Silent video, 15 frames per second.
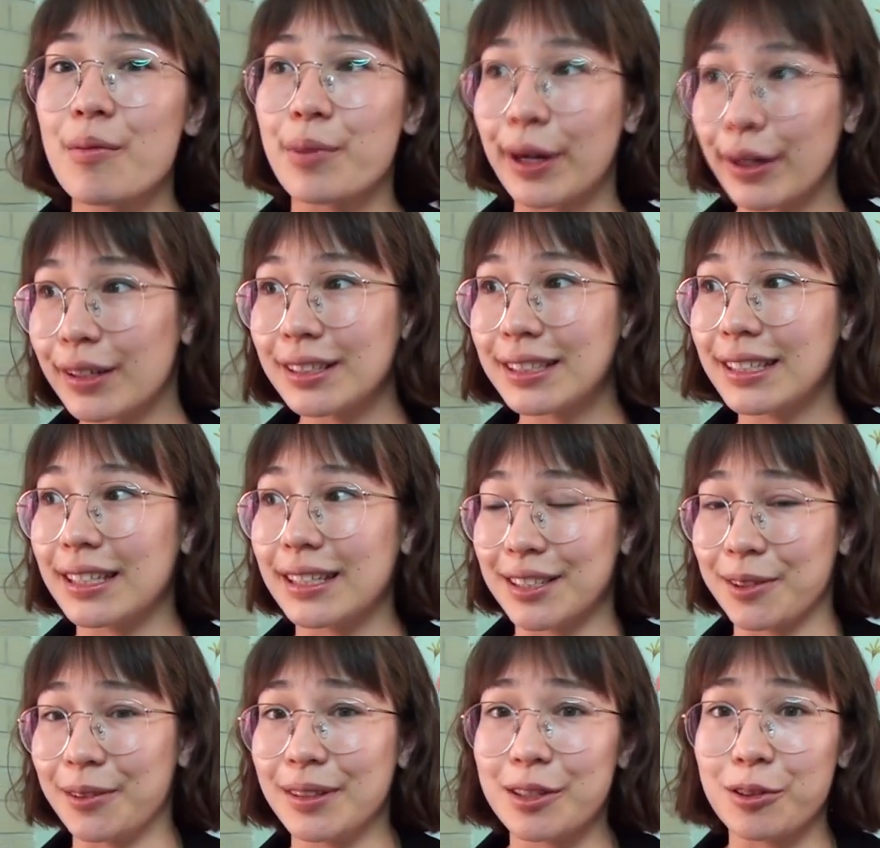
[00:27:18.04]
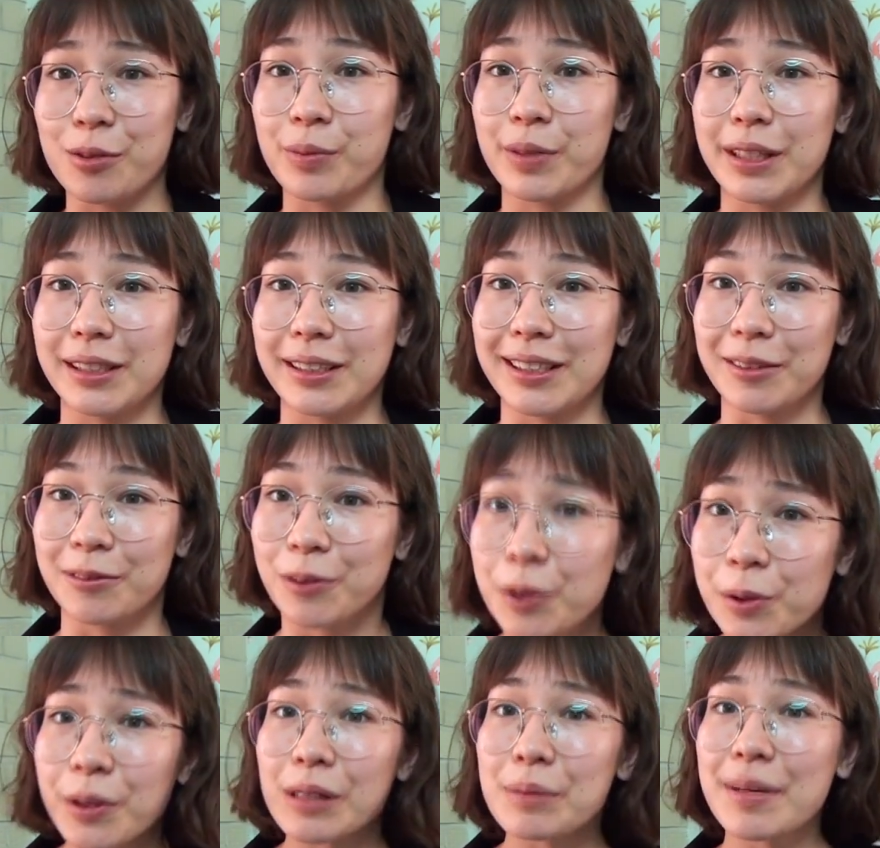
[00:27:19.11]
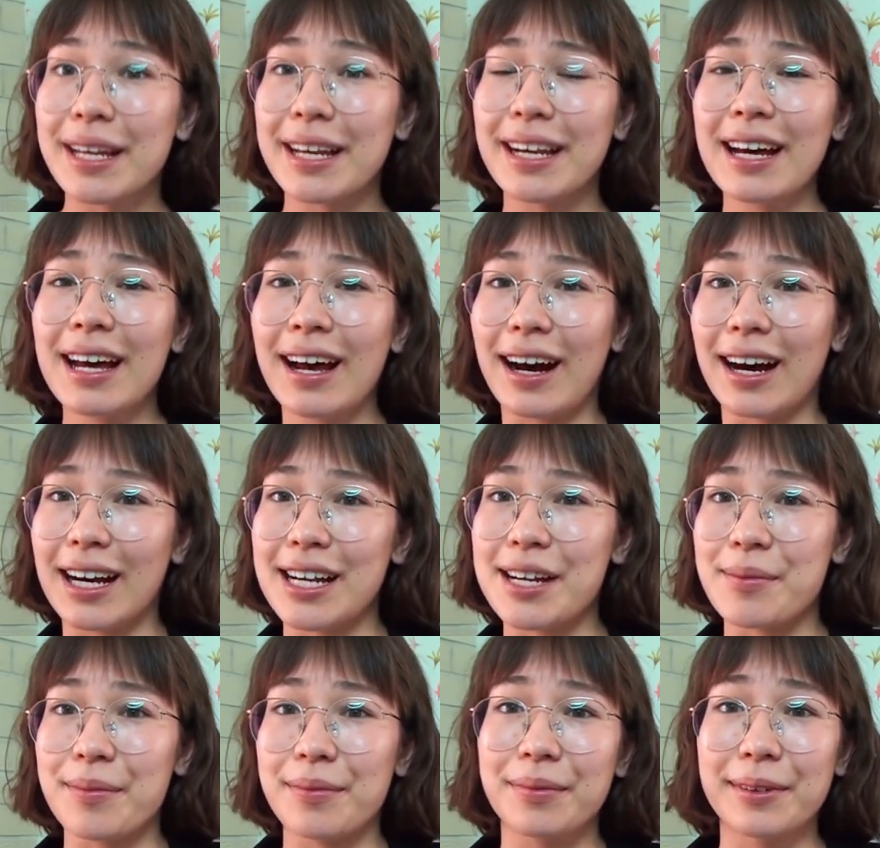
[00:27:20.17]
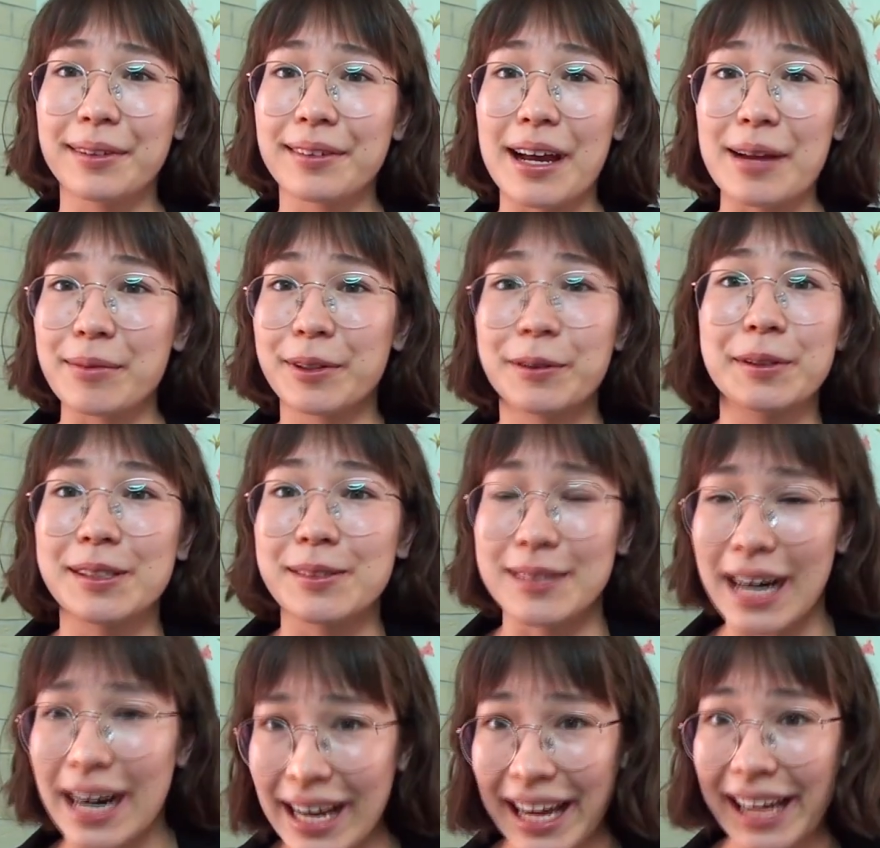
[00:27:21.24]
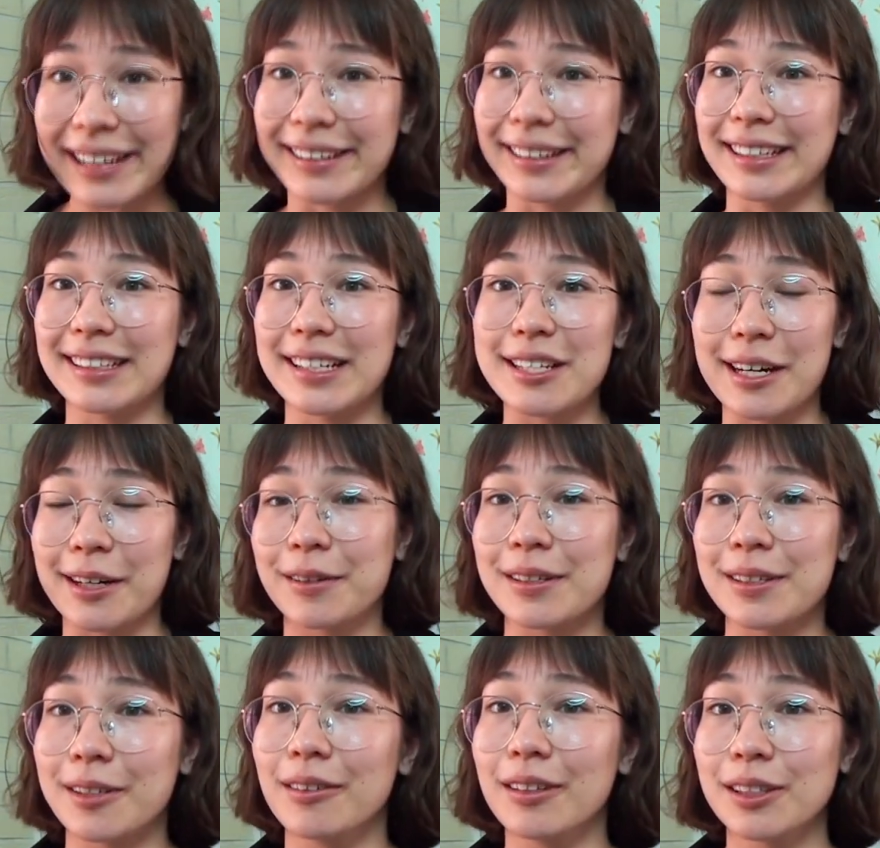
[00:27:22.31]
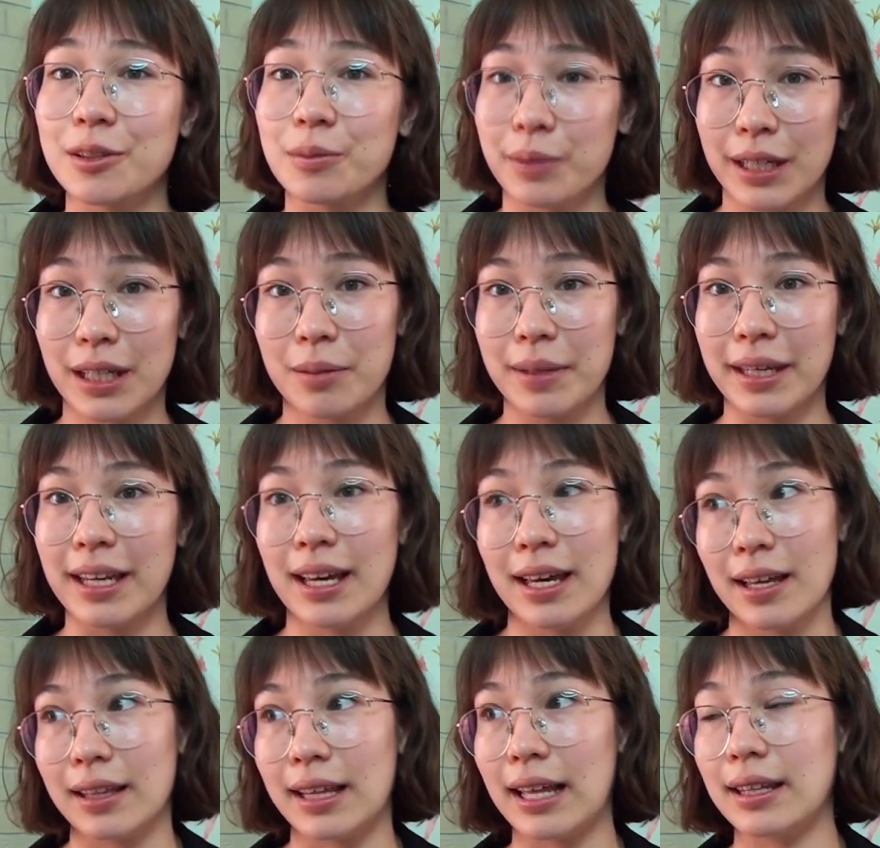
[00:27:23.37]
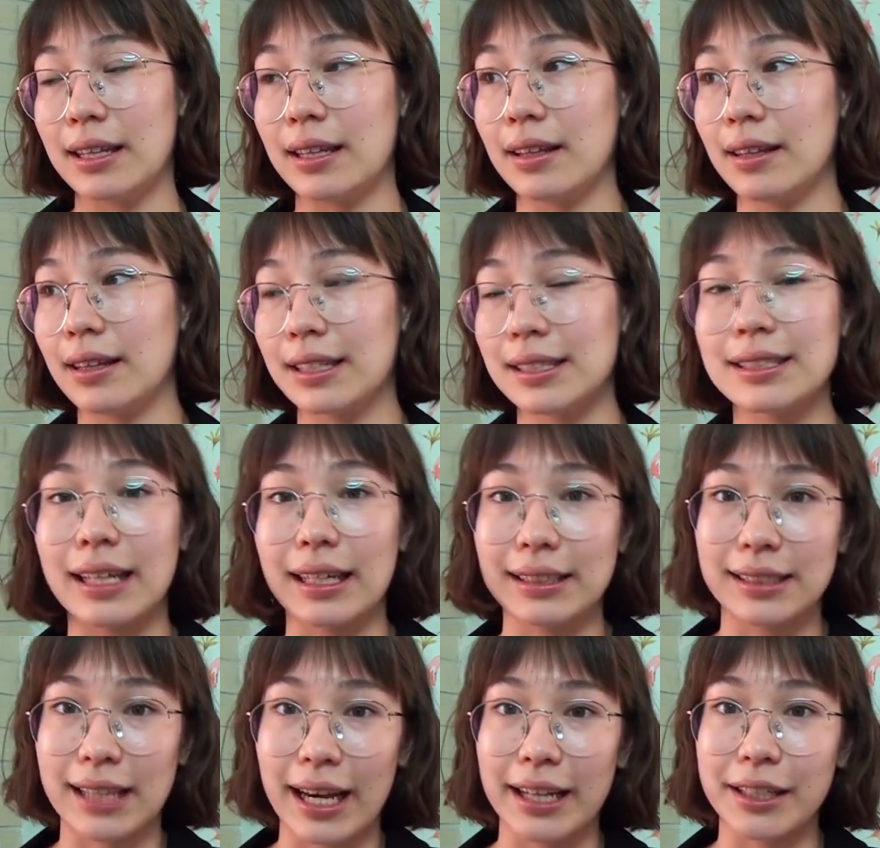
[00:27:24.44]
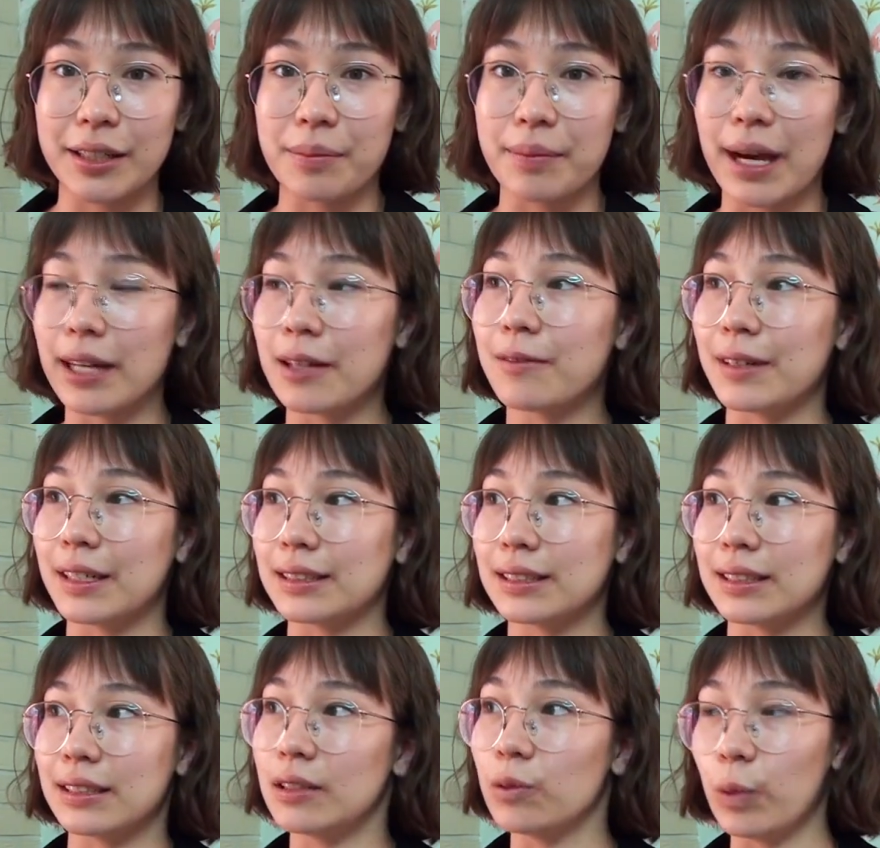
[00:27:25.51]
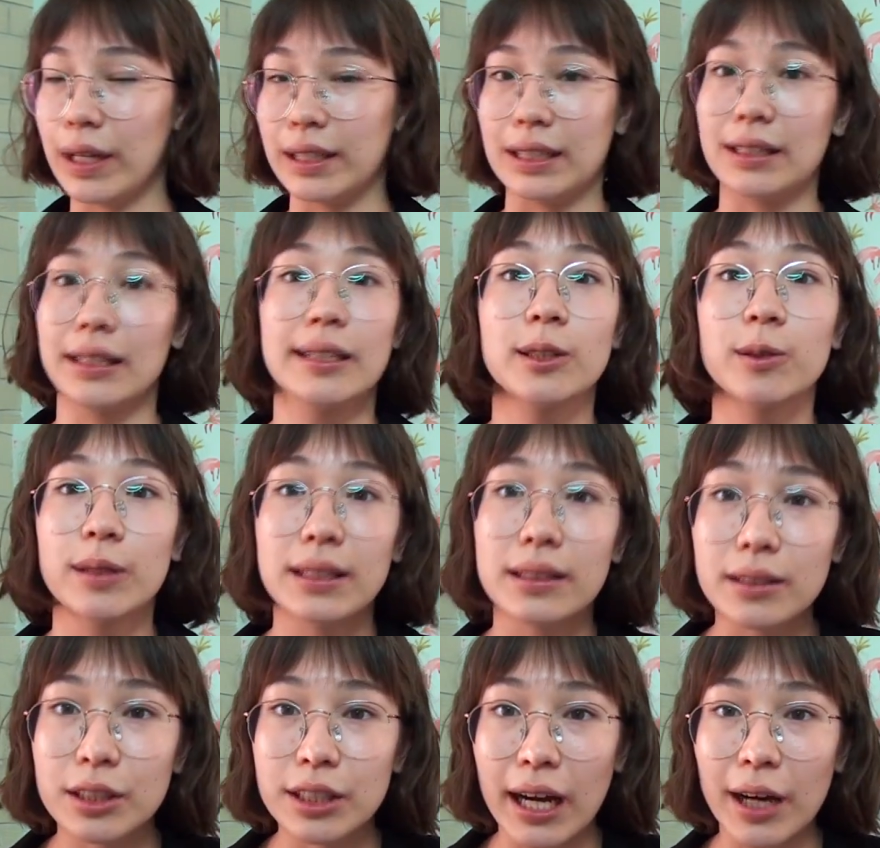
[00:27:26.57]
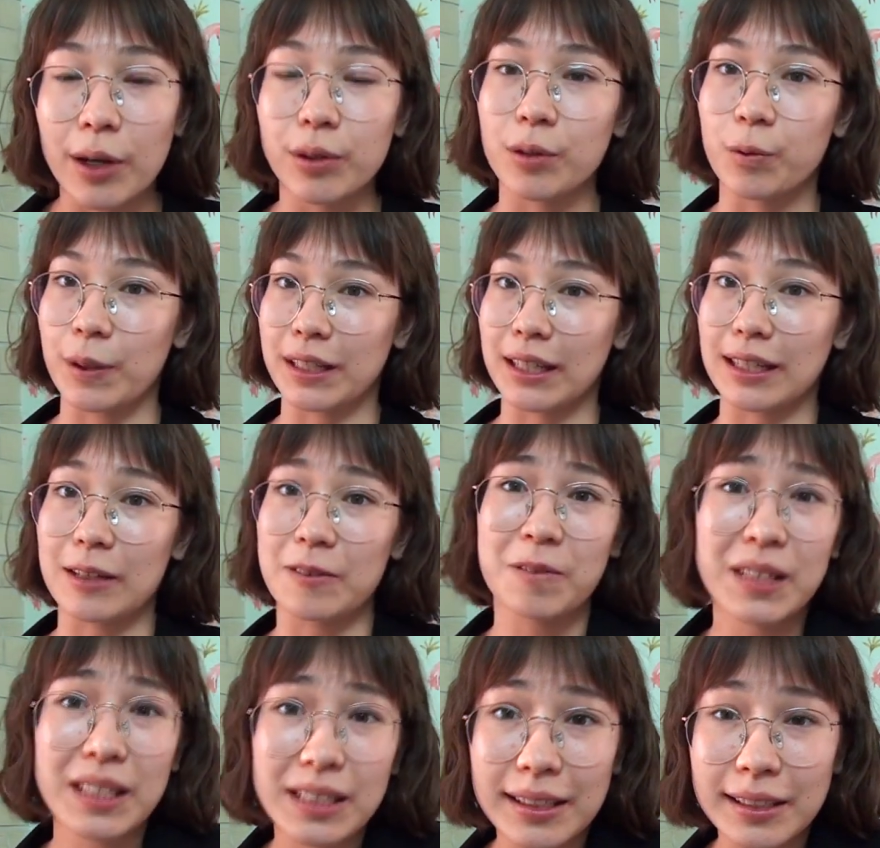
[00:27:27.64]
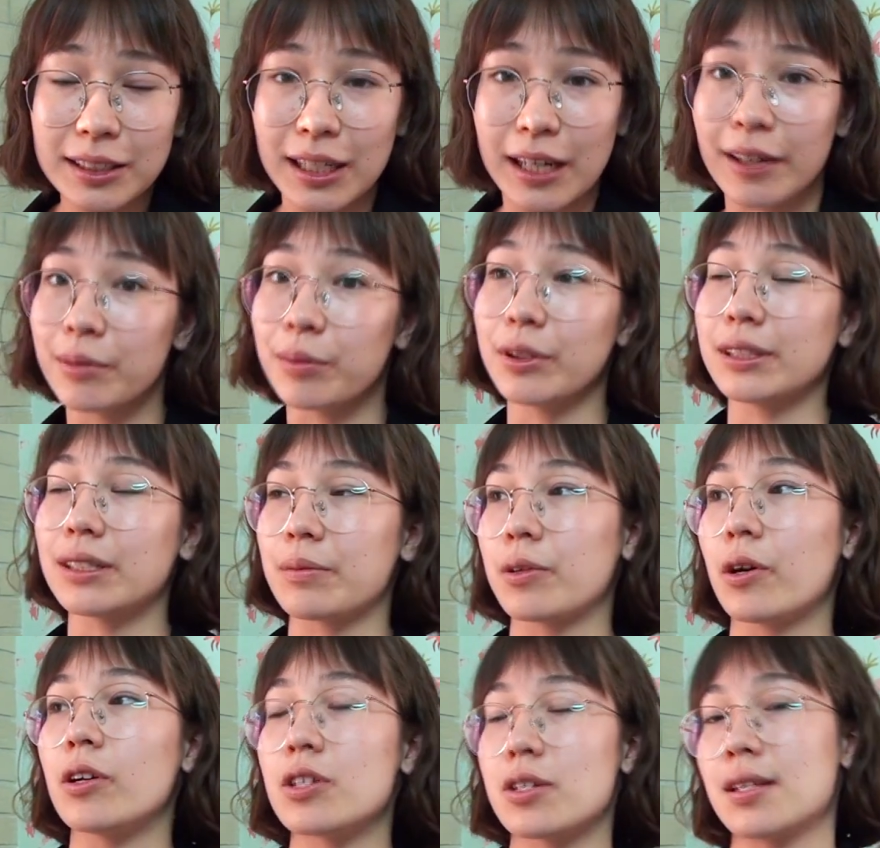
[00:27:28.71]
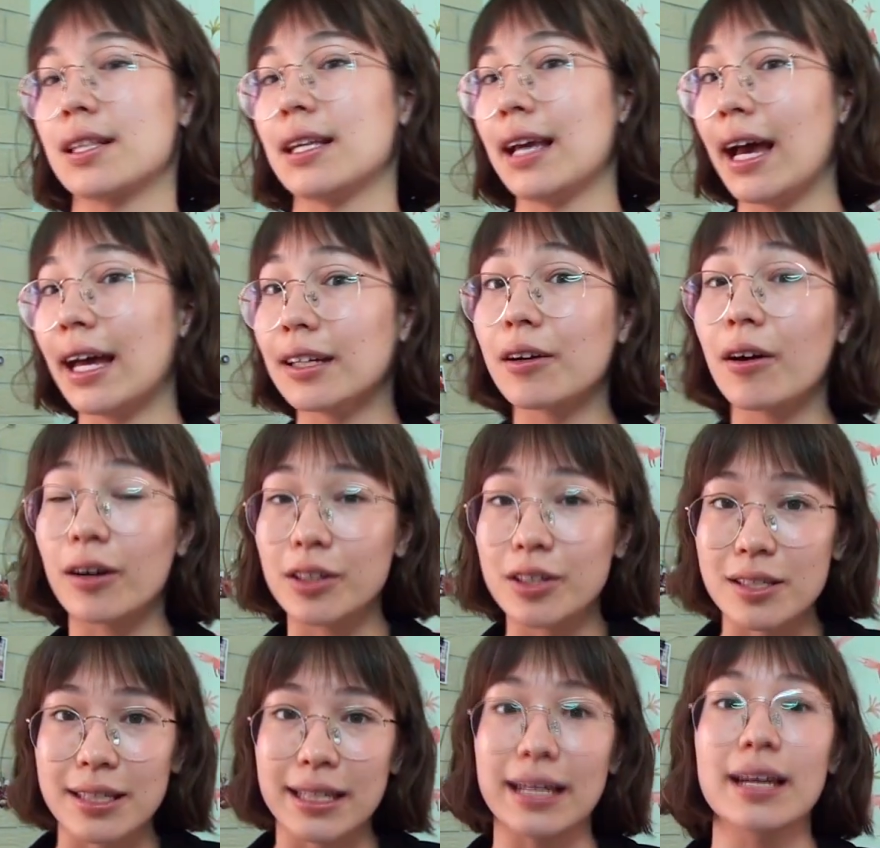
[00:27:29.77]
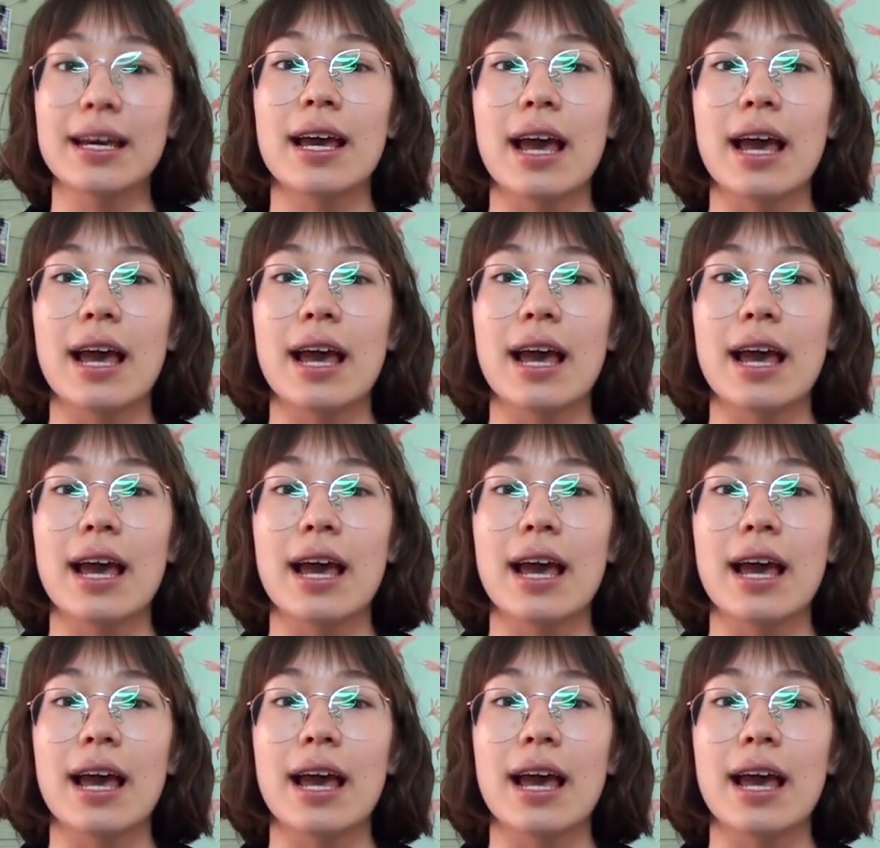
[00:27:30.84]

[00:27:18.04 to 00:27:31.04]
pregnancy is going to completely ruin me, I'm going to die, the child is going to break me, then this anxiety manifests in the way that they treat their child, the way that they feed their child, both subconsciously and consciously,